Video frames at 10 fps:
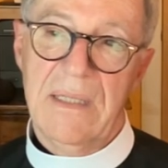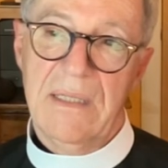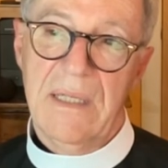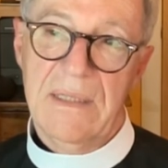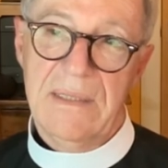
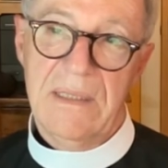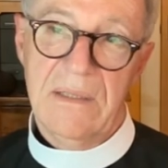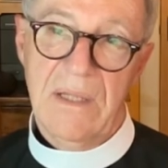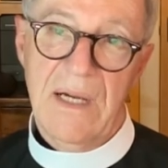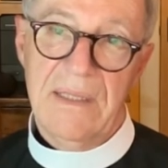I, I, did
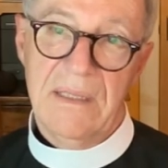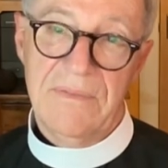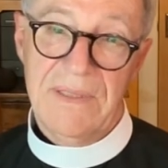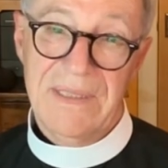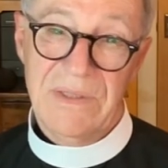a lot
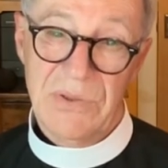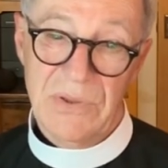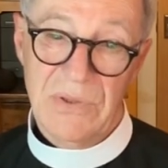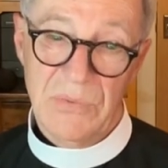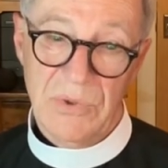of
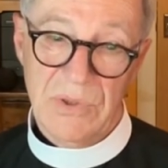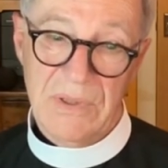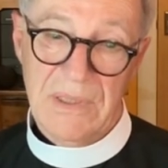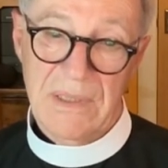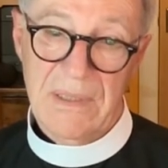internal
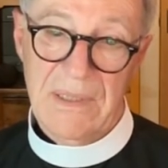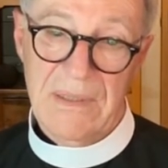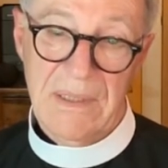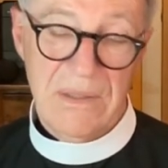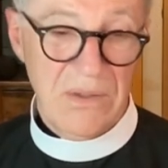work, and,
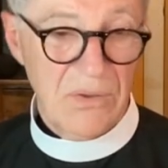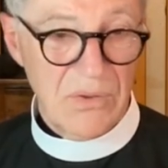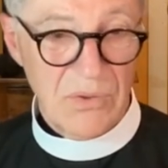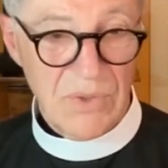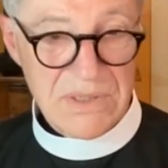and you
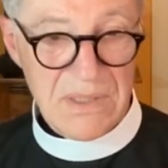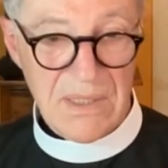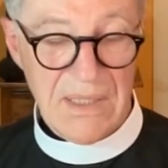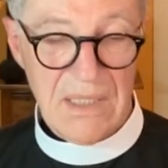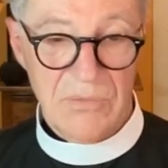know, there
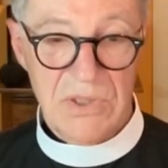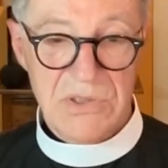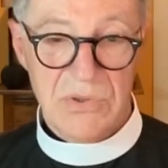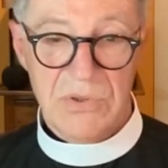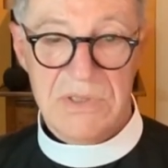wasn't the kind of
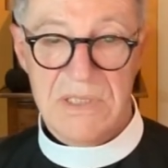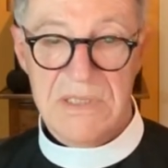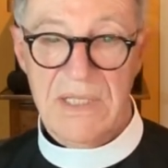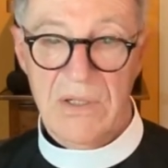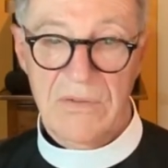
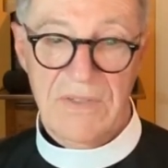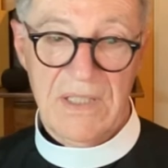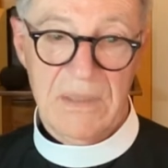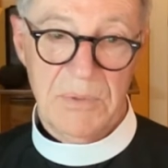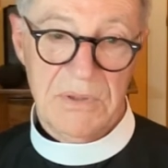resources that
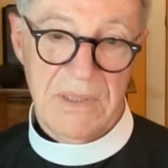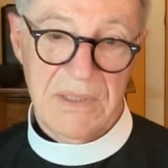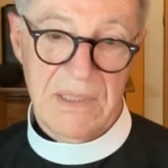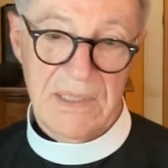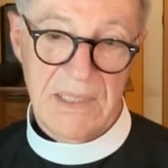are available
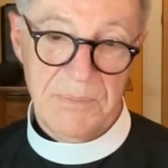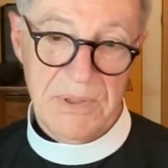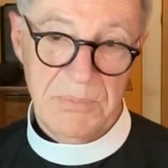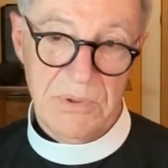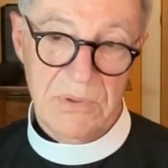to young gay
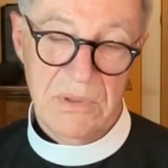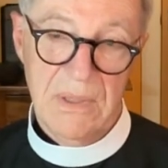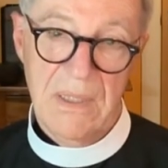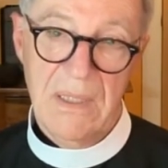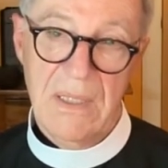
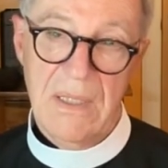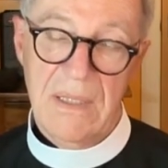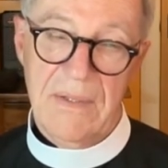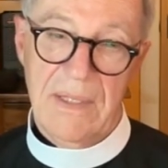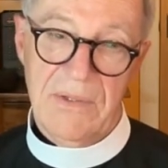people
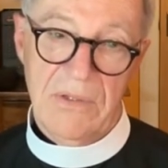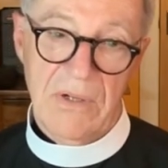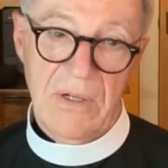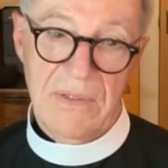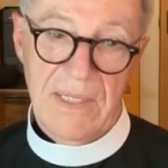that
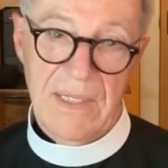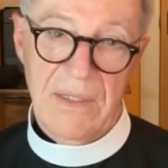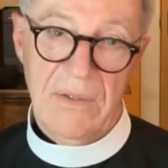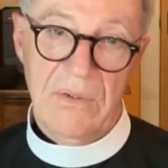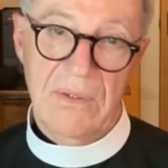there are
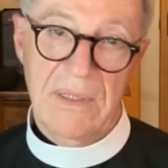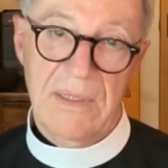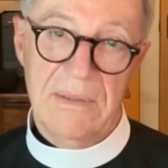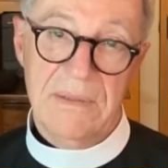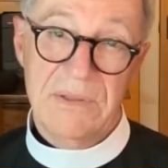now.
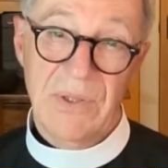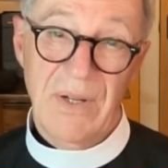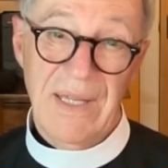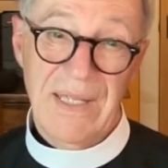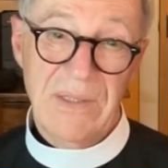And
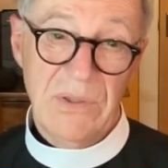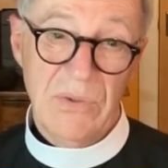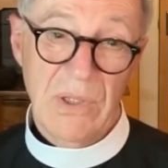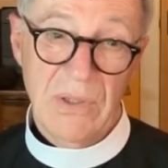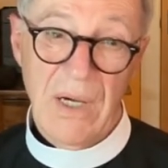so I had to
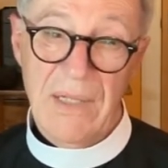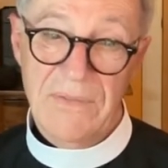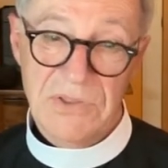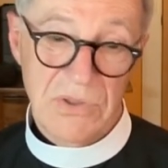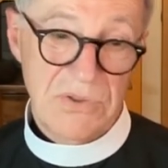do a
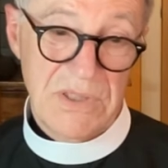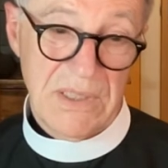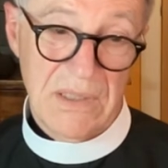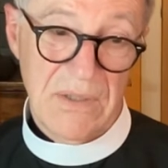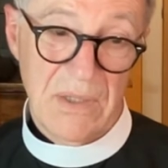lot of
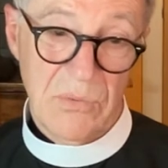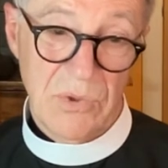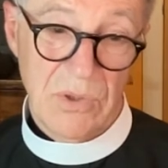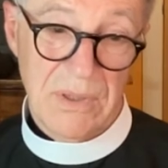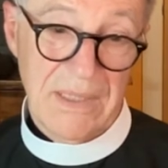searching, and a lot of
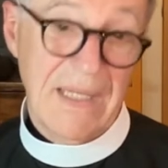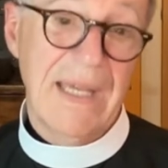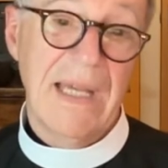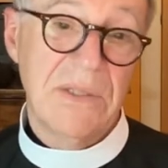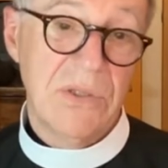work, and I
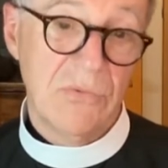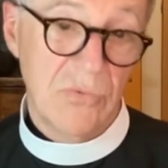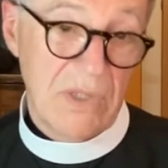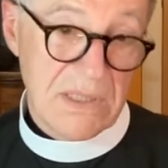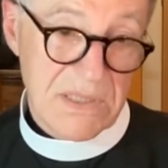had to
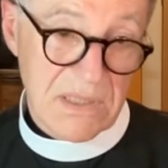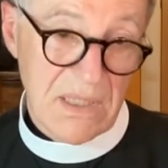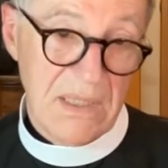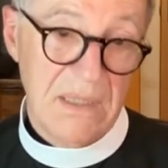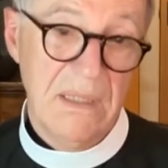risk.
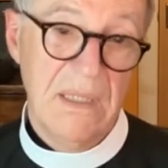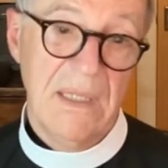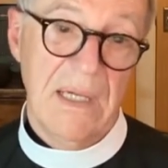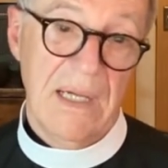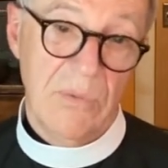I
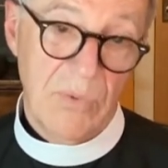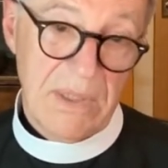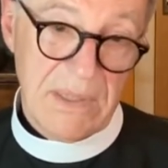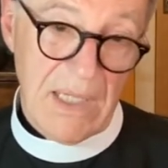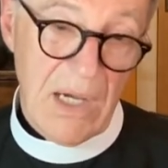I
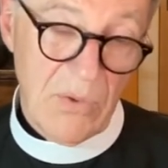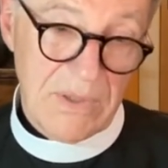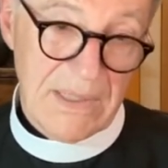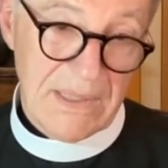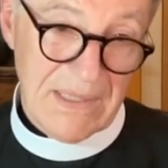went
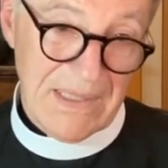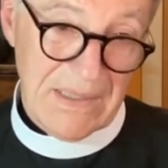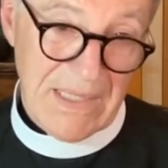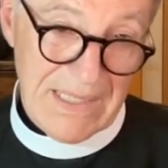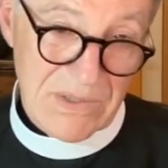out and,
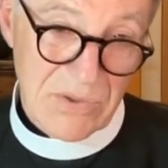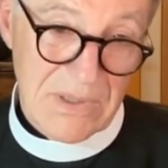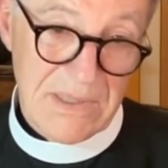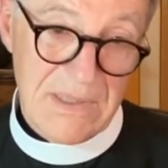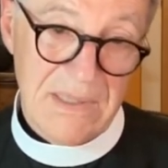and entered
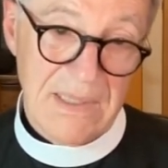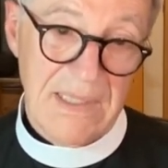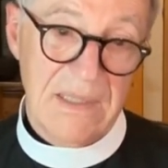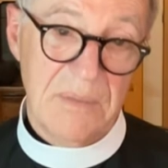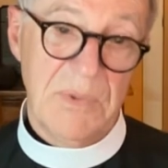into the
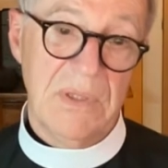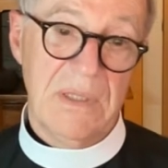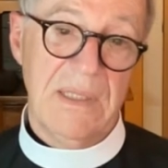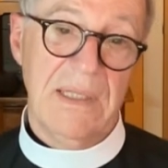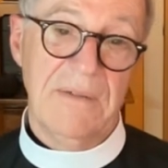gay
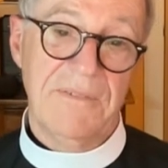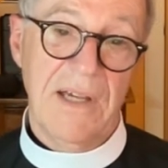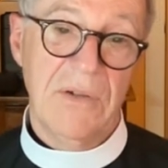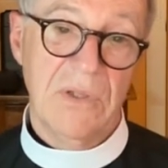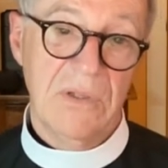community and
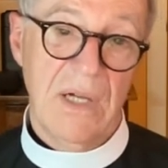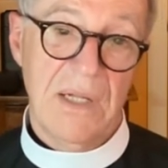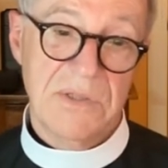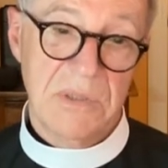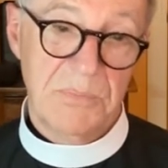found a lot
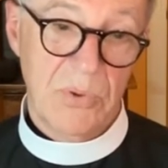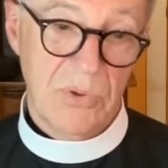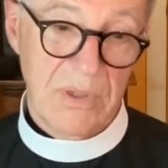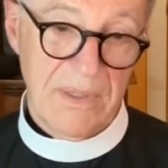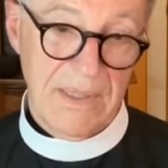of
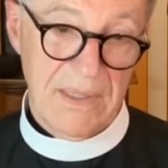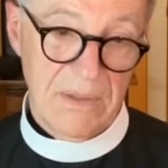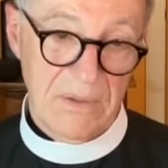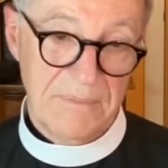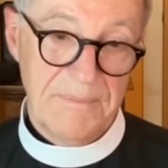support
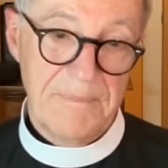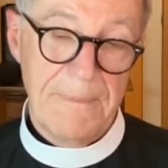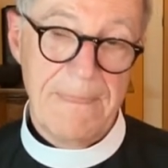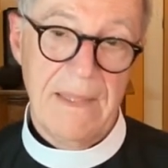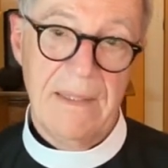there.
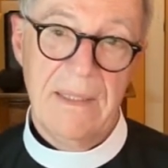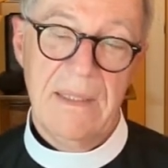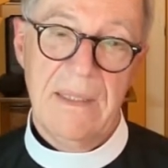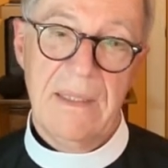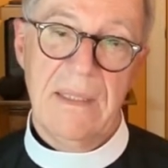Hmm.
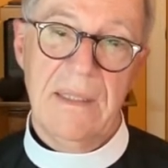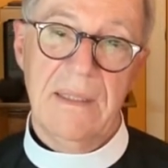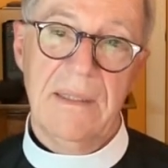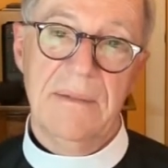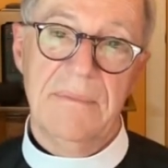
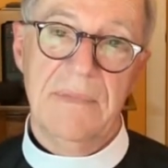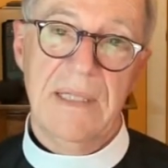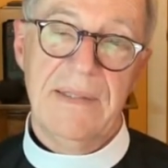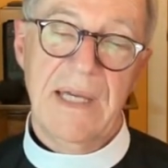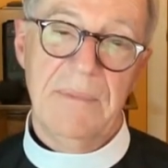Um,
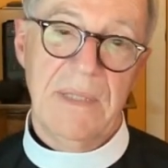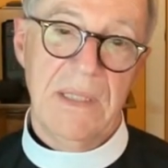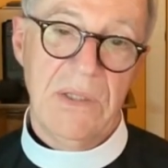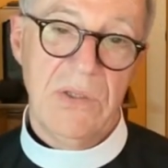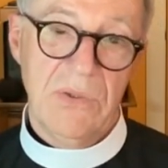and that
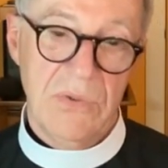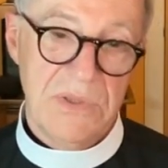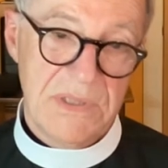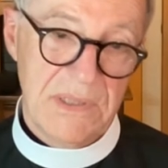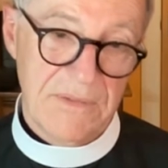made a
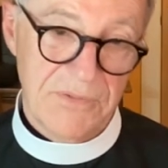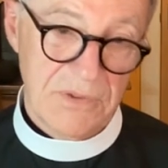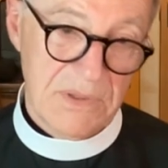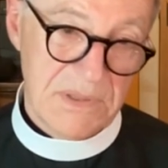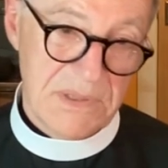huge
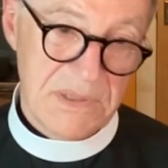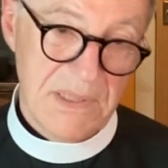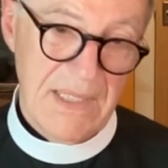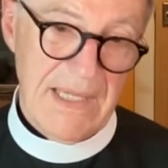difference.